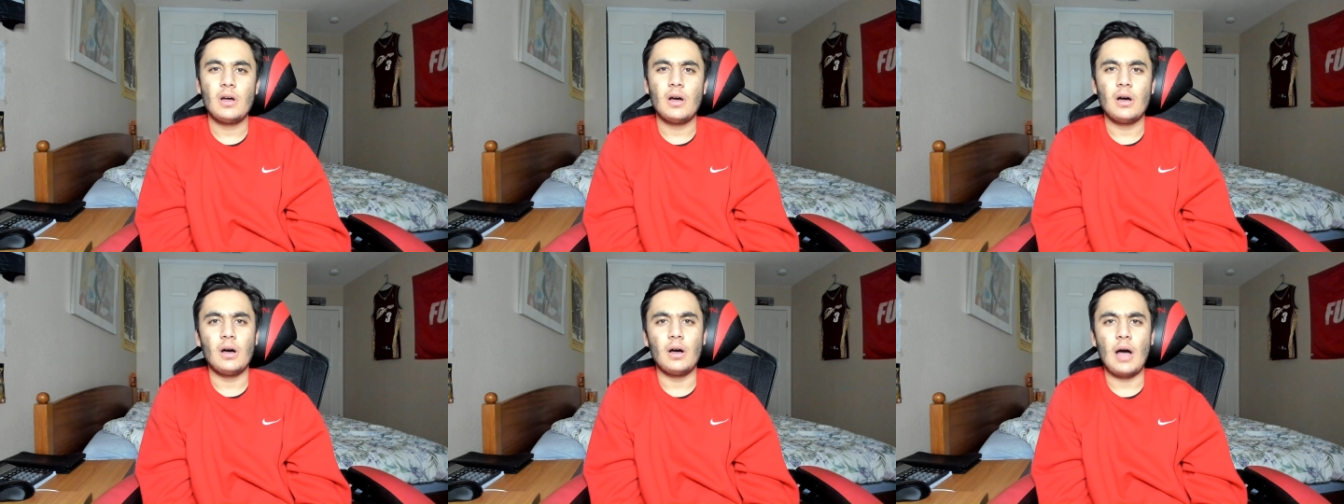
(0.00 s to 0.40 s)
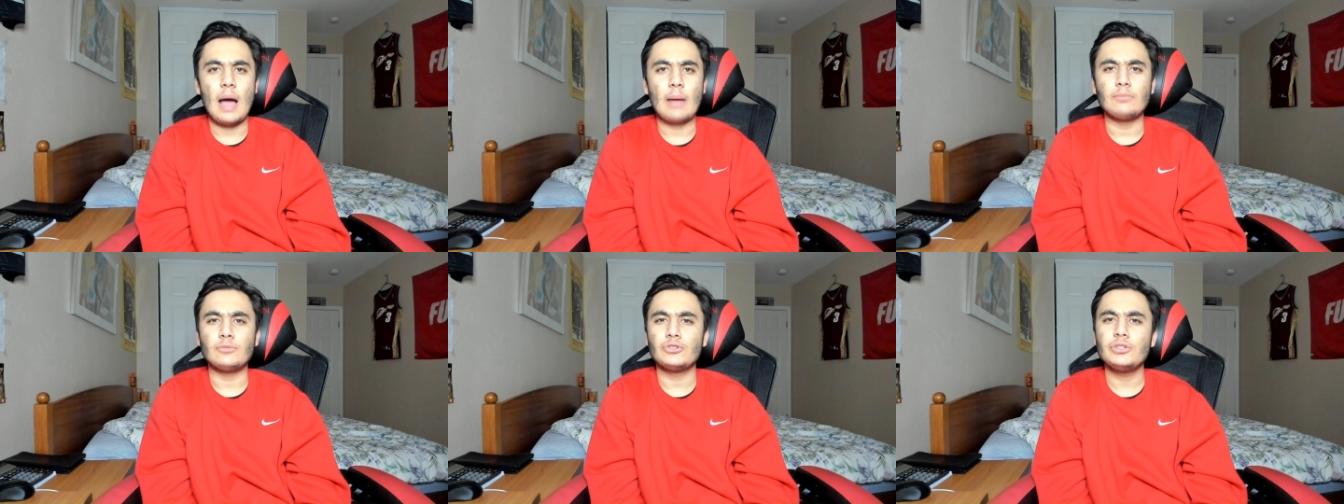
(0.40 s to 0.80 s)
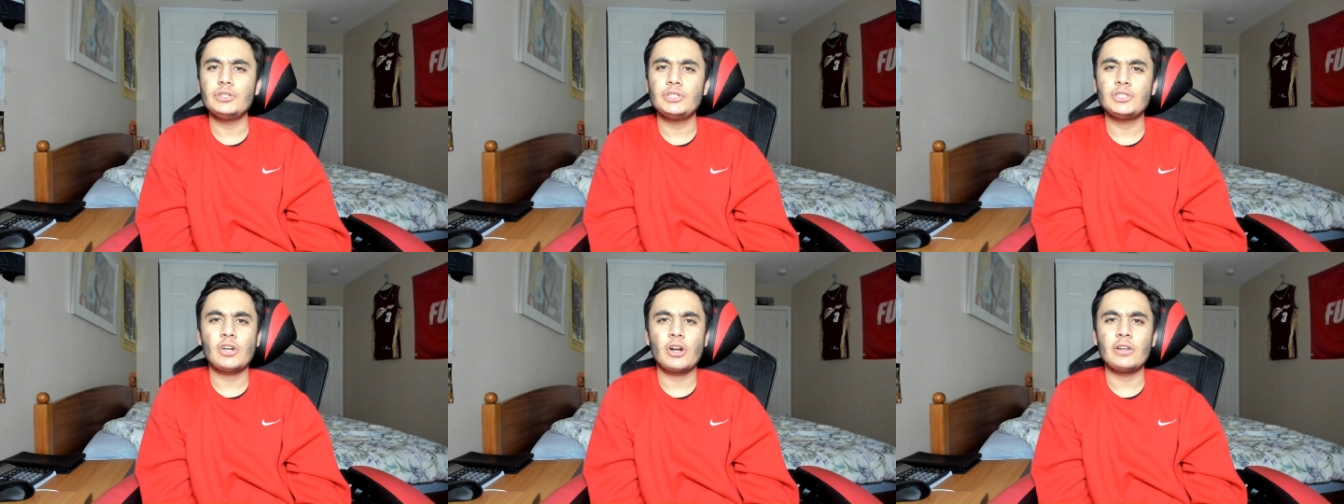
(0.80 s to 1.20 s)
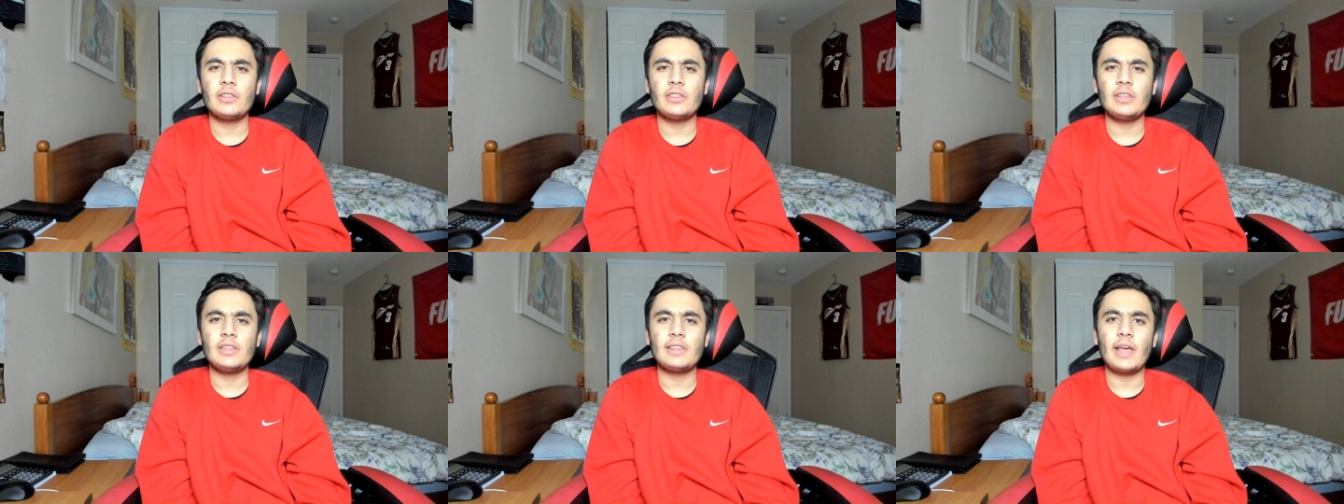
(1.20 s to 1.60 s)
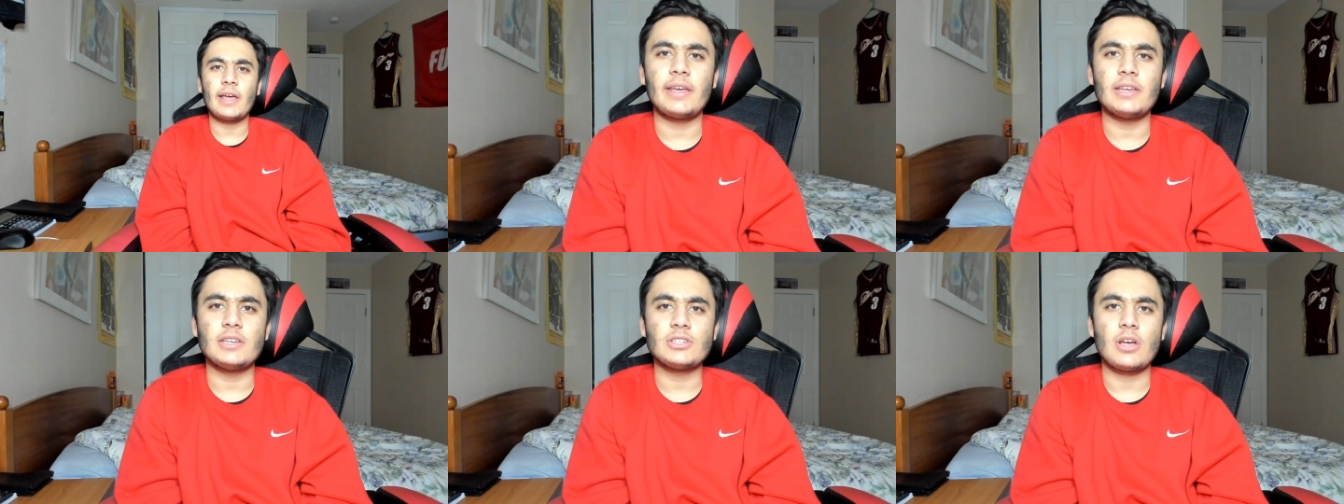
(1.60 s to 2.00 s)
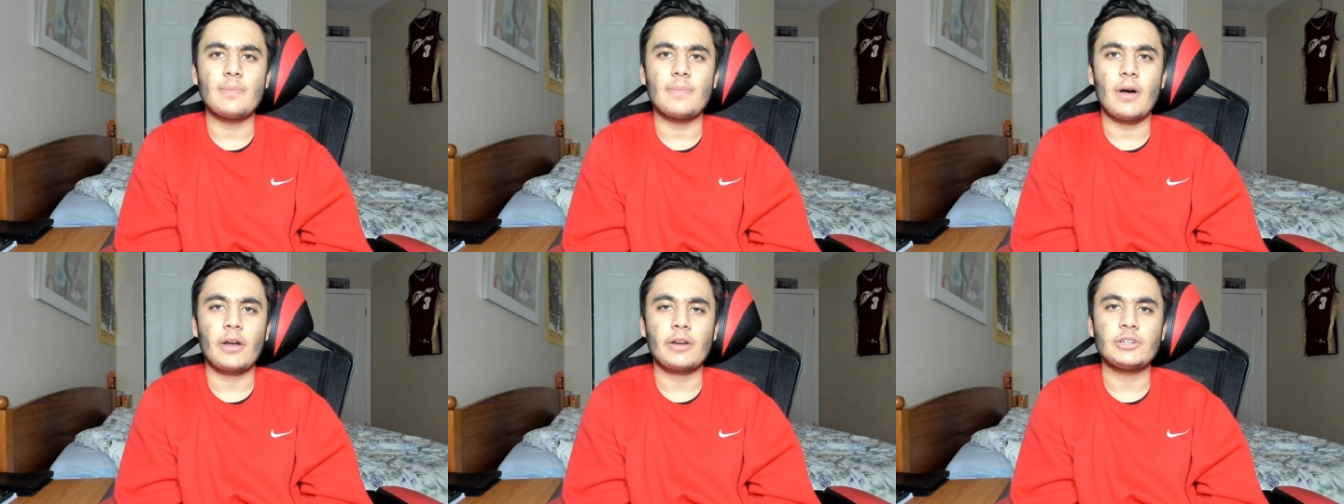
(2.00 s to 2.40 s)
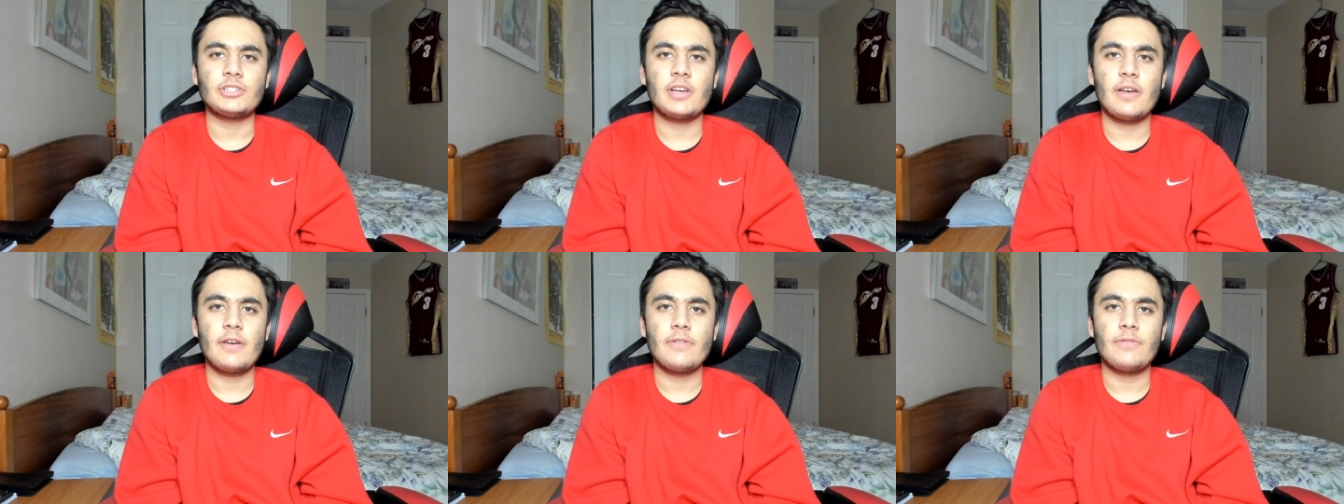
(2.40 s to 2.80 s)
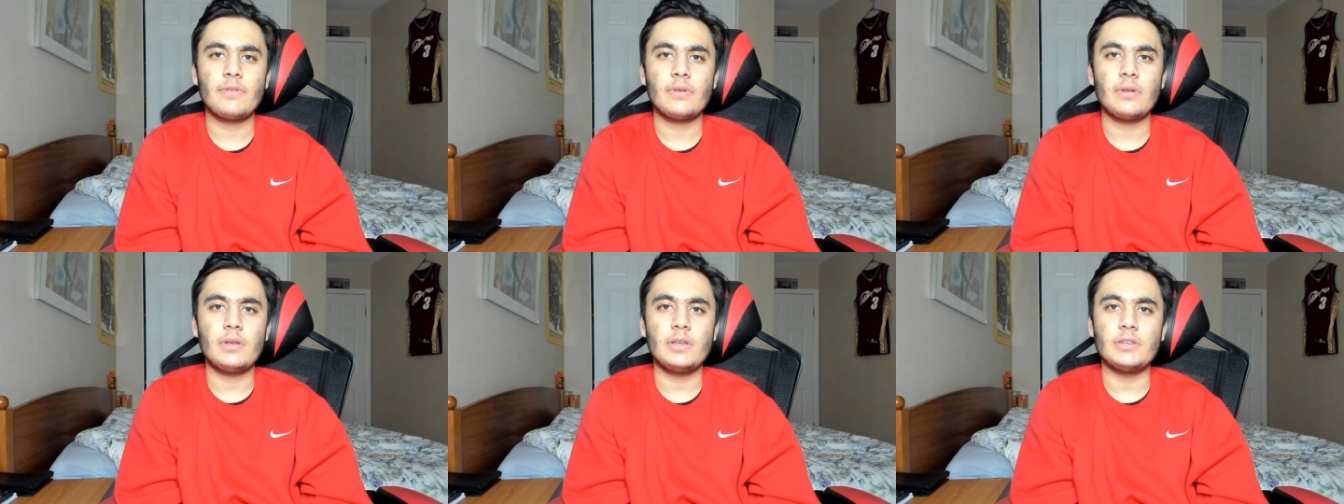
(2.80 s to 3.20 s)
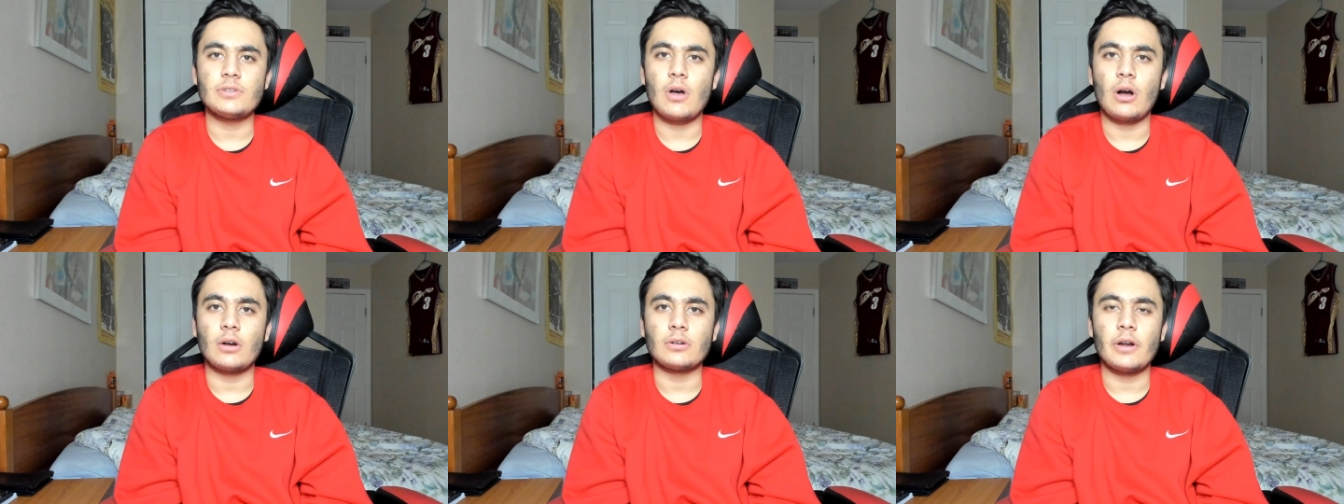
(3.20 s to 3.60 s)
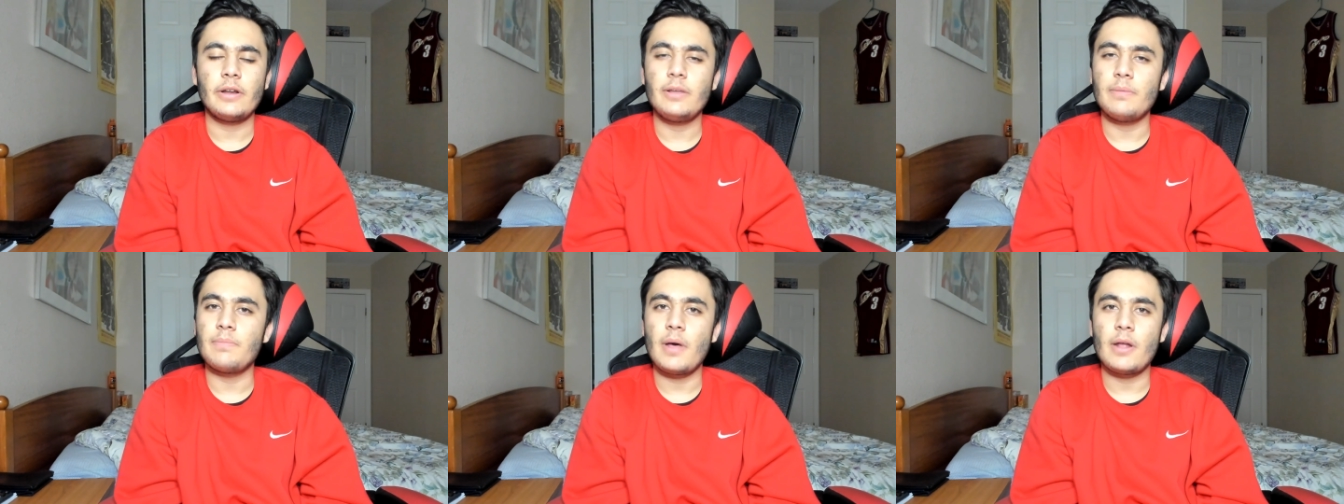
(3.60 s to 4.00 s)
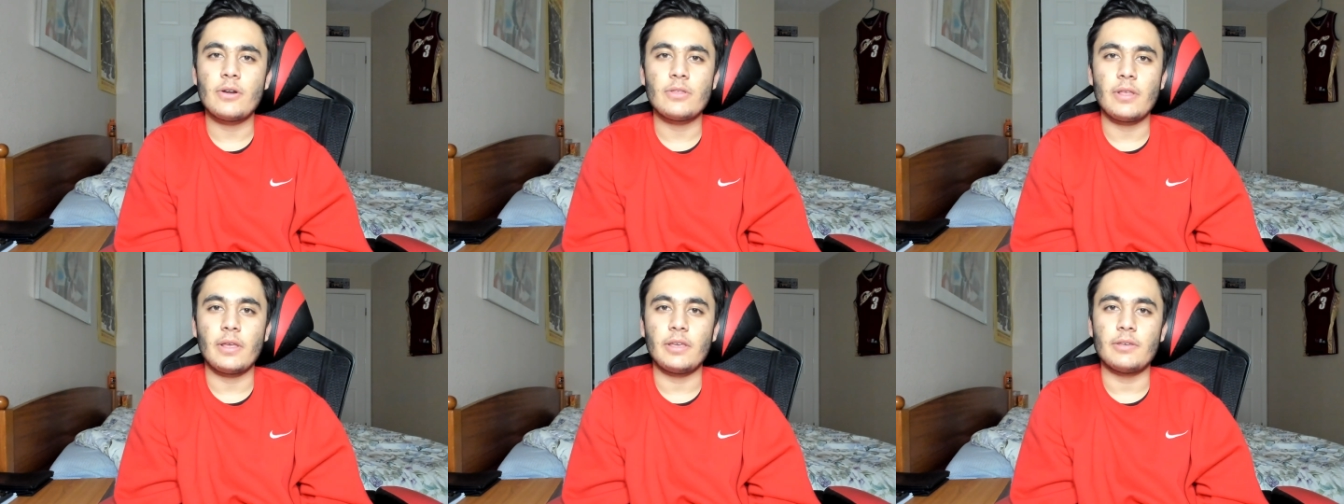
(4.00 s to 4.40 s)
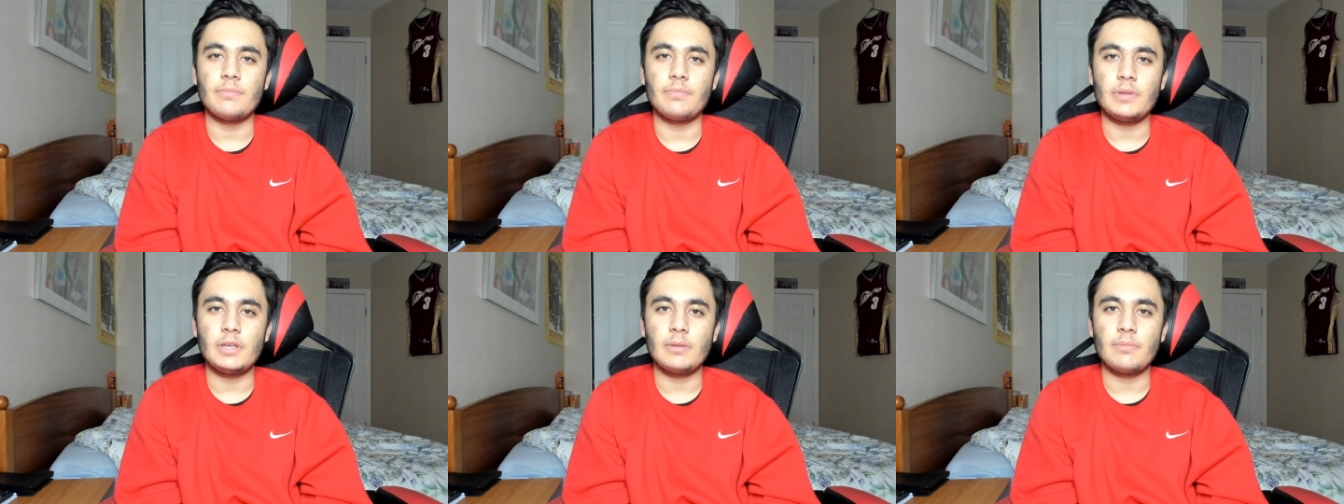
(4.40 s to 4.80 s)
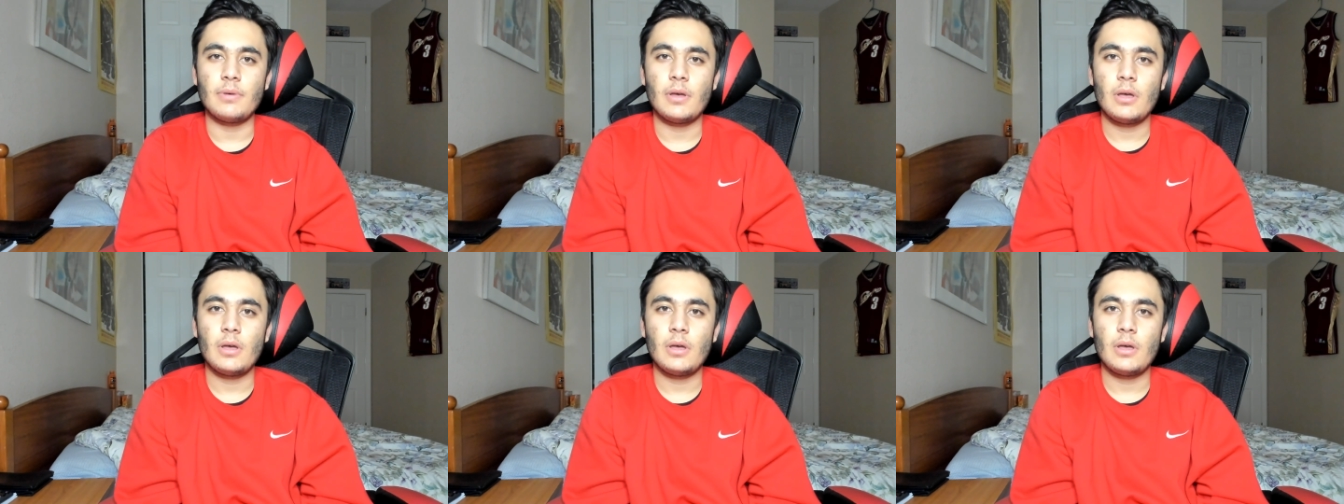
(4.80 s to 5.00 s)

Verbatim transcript: uh, I'm really starting to think that Islam Makhachev is already better than Khabib.